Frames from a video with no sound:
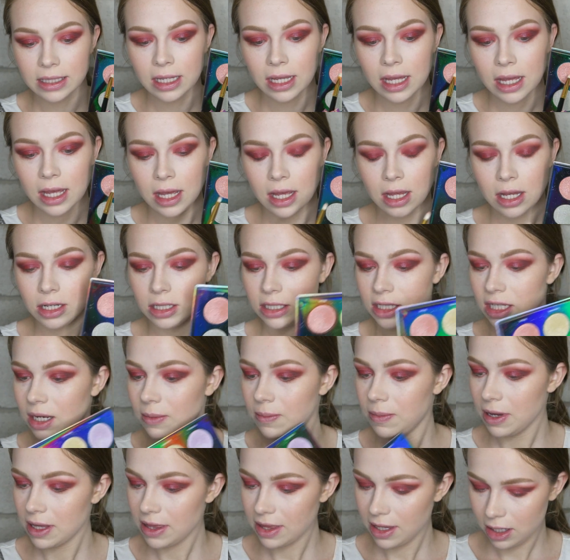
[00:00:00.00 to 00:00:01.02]
I'm going
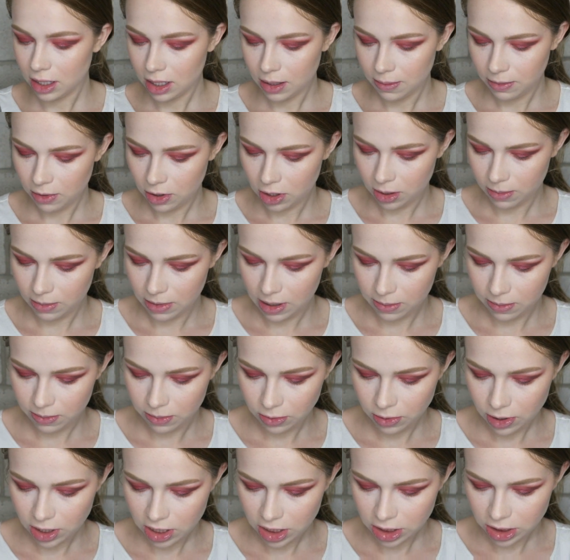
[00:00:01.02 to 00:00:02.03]
to pick that up on my
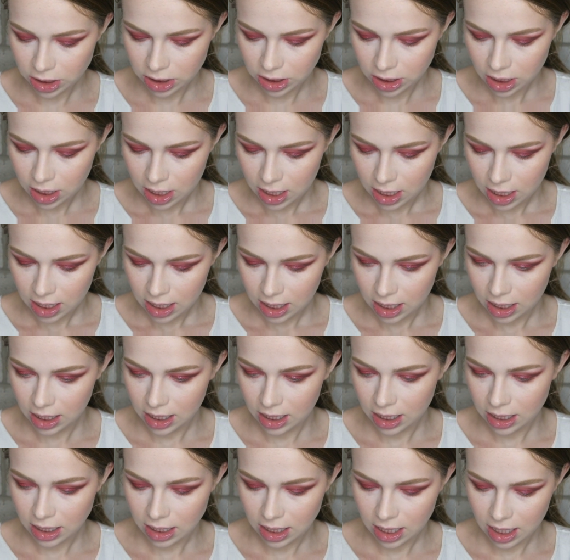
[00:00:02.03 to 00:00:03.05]
brush
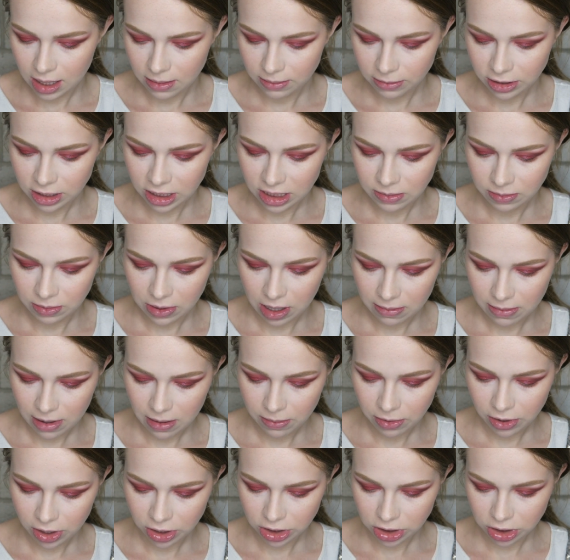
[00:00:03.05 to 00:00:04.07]
and I am going to spray
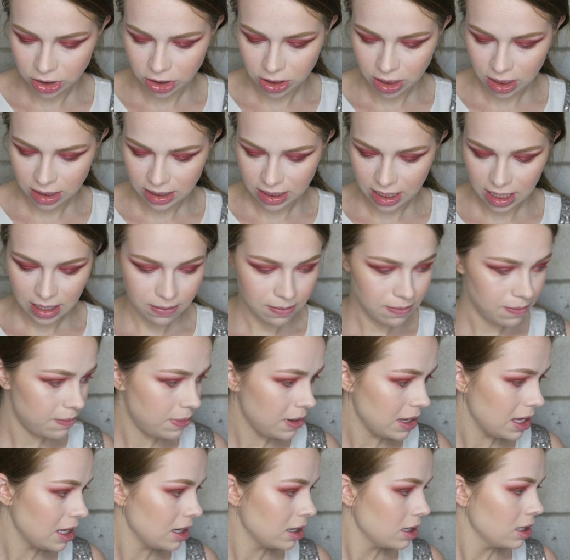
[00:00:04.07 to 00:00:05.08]
my brush just a
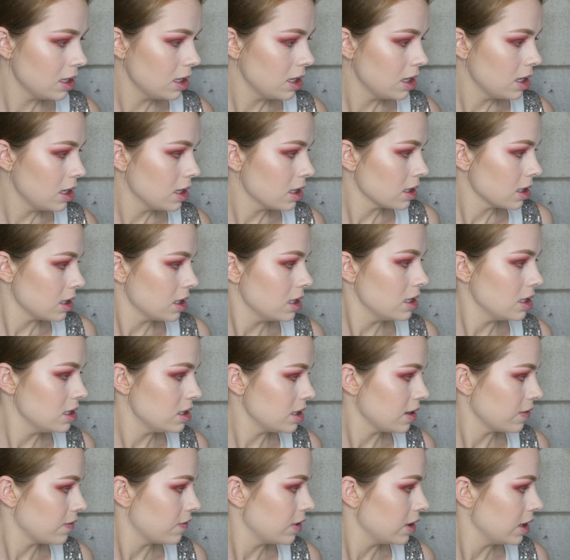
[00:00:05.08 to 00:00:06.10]
bit
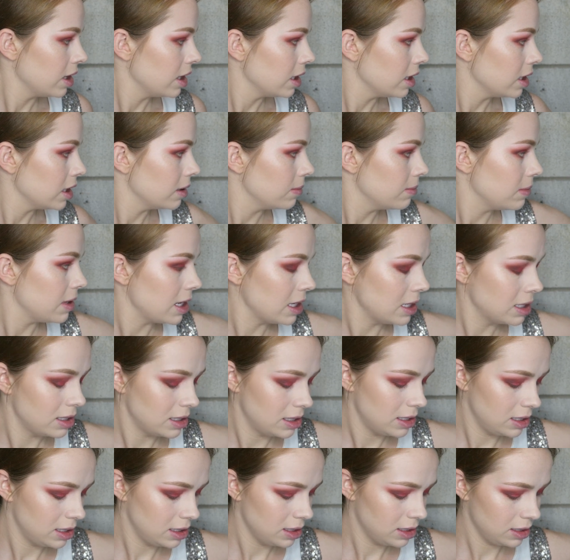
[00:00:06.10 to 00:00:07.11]
because I feel like it makes